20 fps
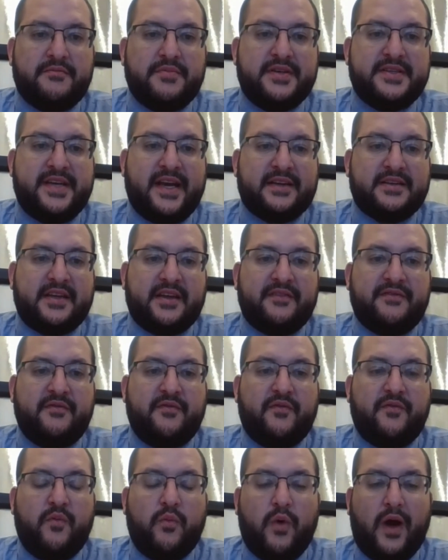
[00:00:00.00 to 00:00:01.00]
protecting
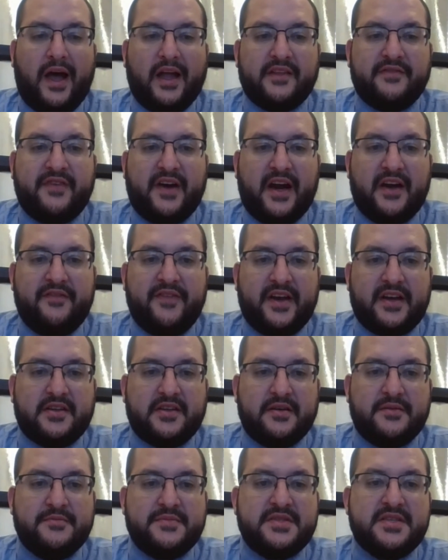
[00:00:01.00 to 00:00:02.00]
wildfire
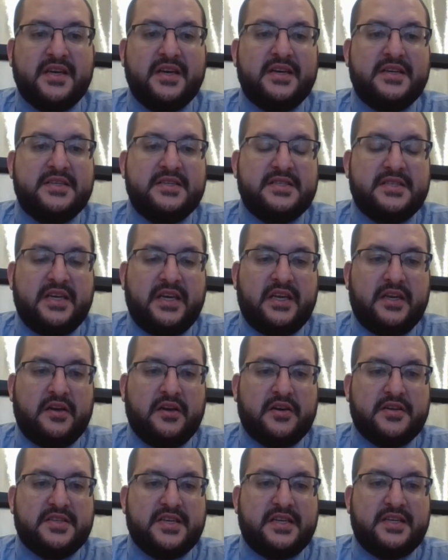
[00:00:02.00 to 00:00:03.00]
victims,
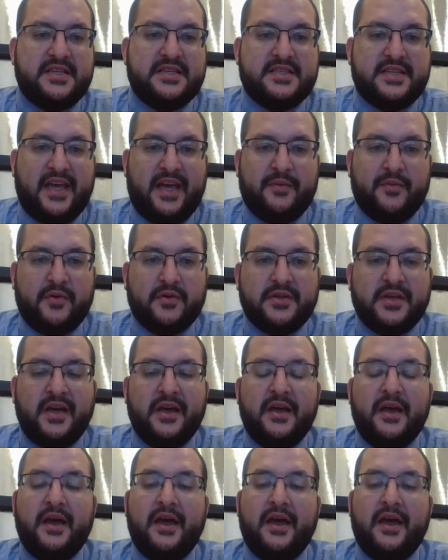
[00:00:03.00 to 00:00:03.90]
seniors, and disabled,